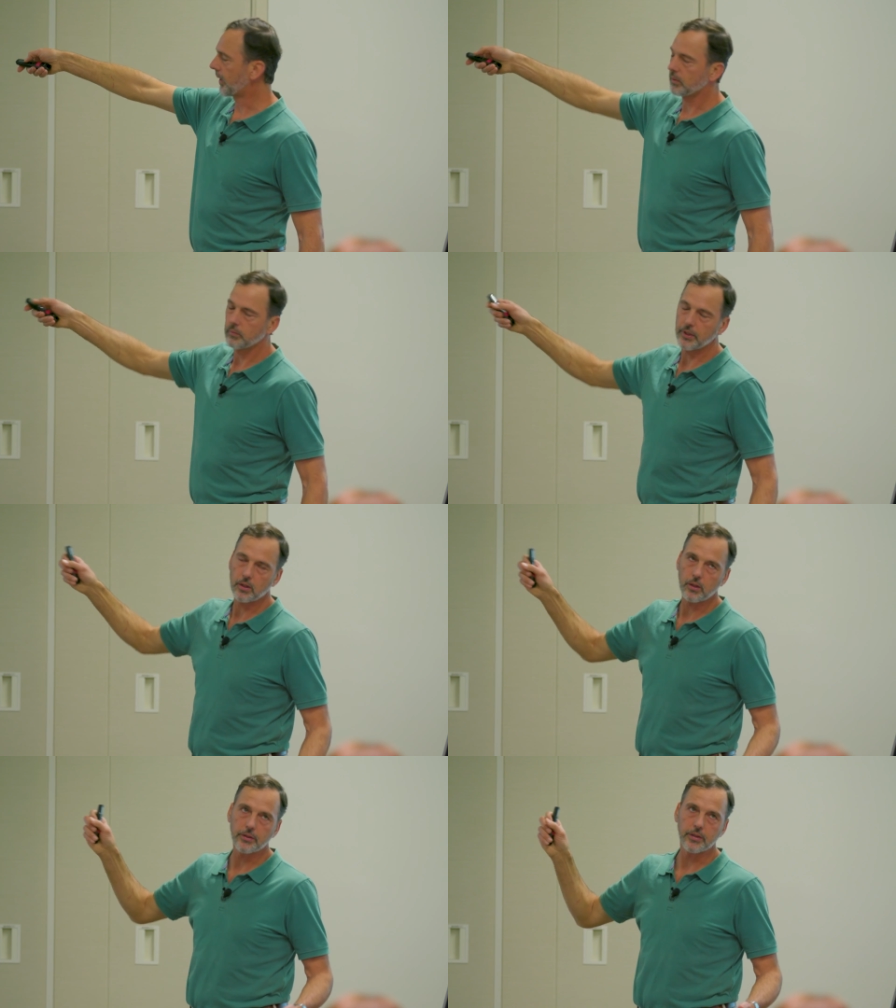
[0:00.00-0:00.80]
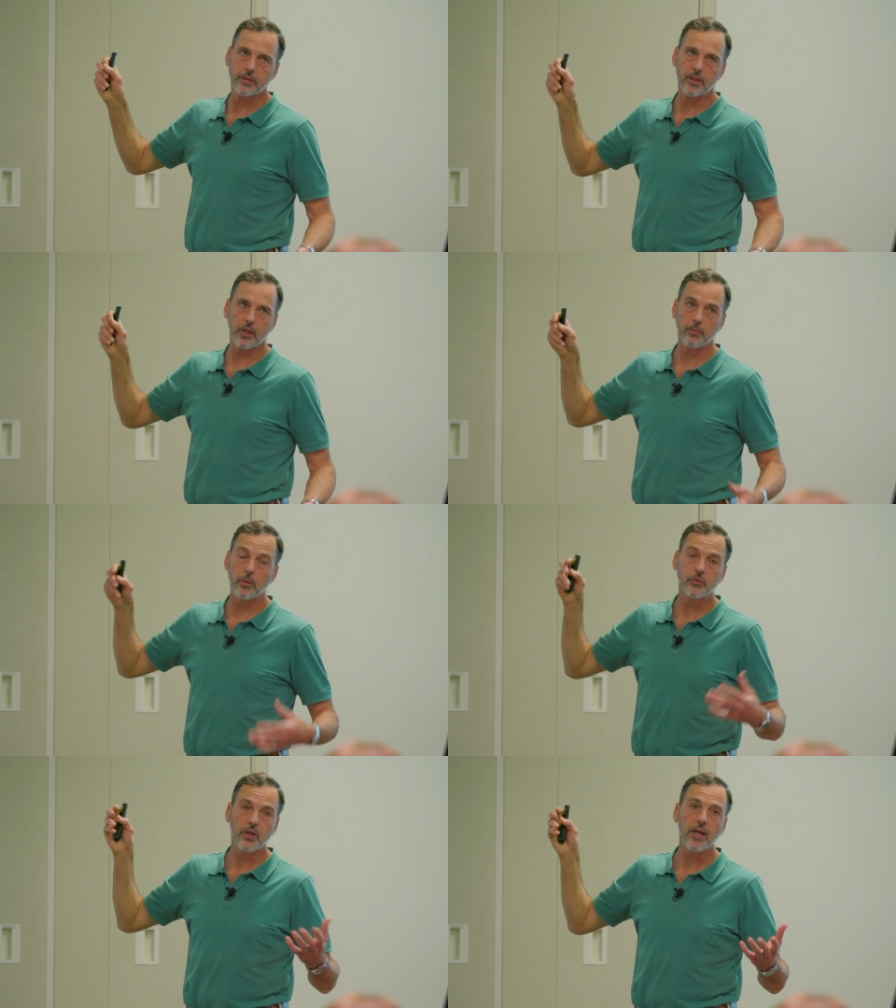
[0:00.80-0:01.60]
they, they called it a, uh, a
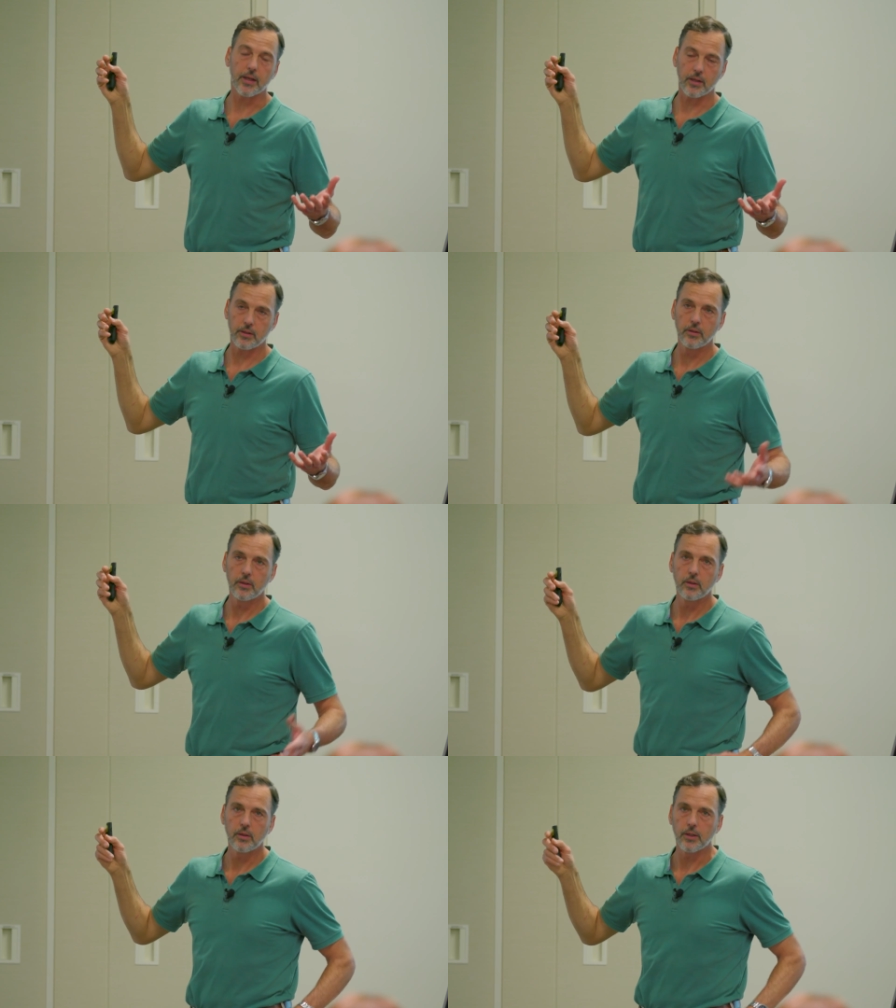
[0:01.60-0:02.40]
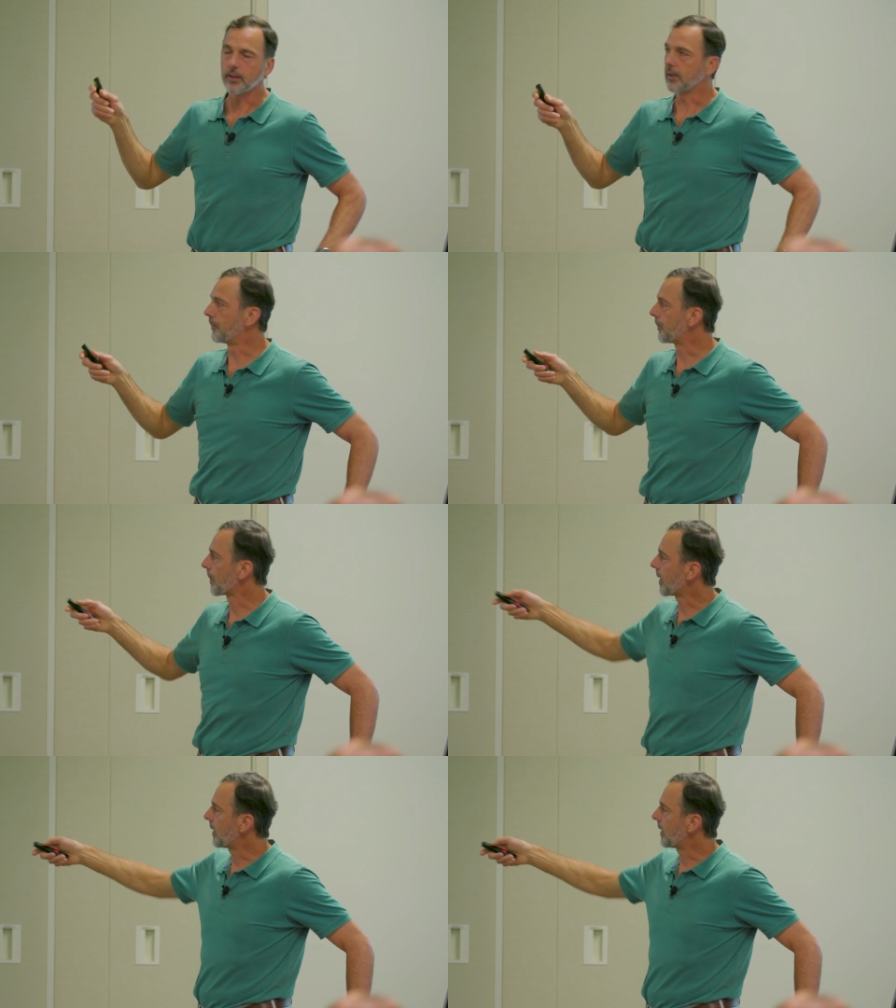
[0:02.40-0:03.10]
mosaic. Um,